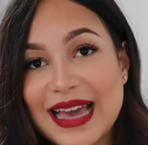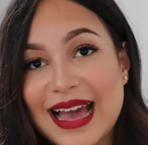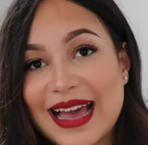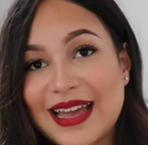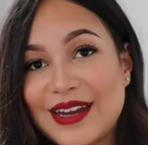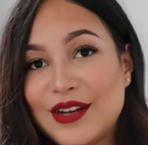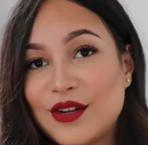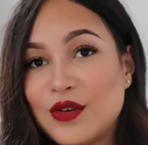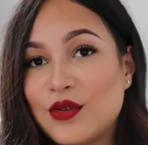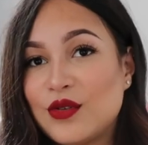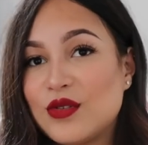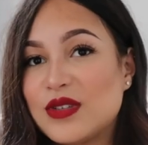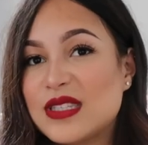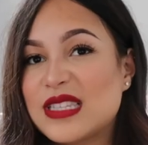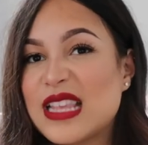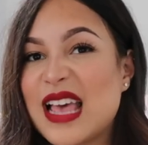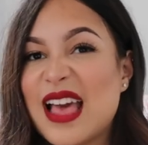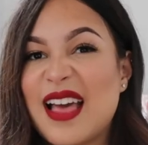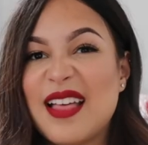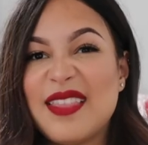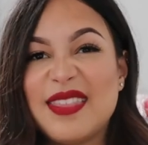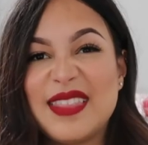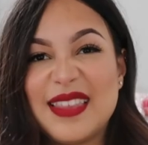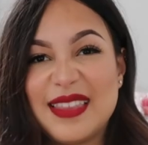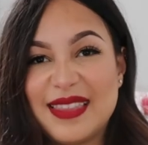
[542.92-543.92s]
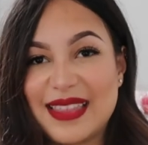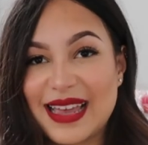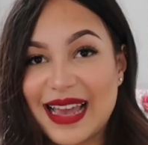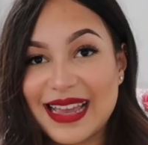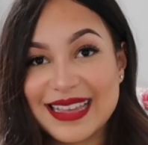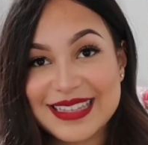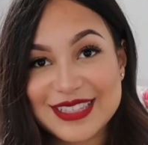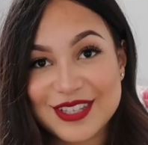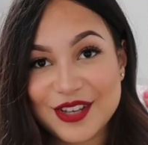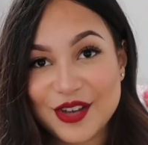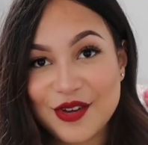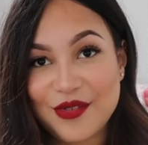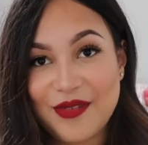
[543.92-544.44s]
candles, then
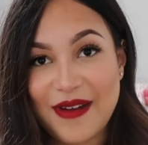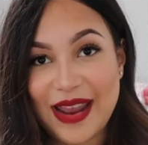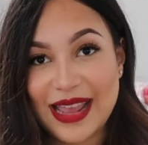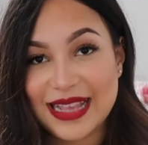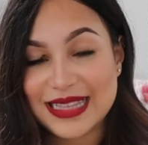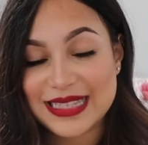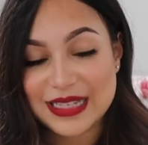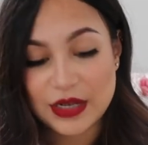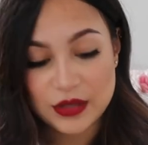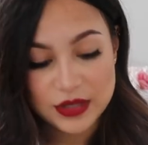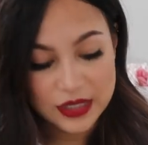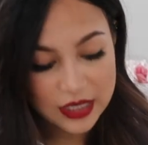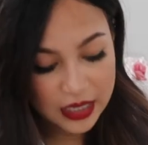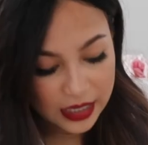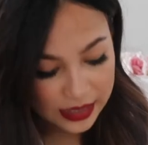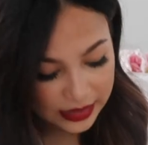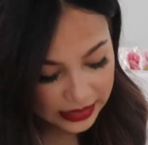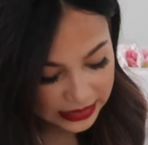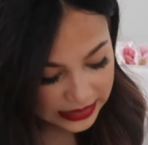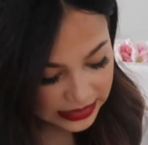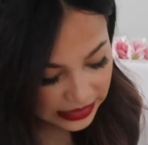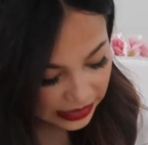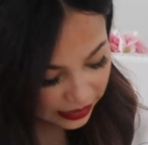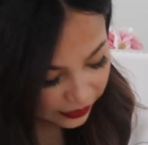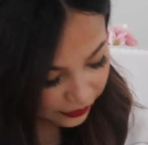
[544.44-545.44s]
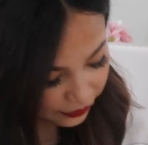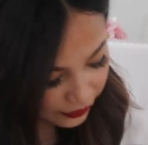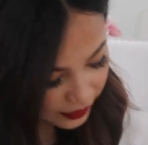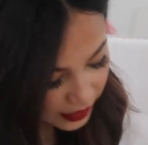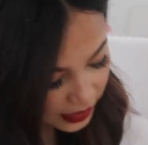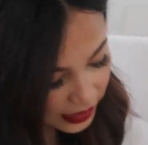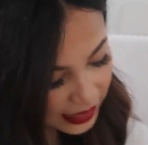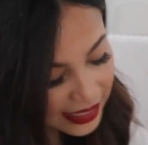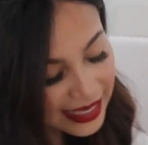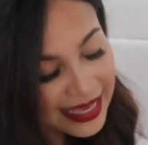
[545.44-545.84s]
that is a great alternative.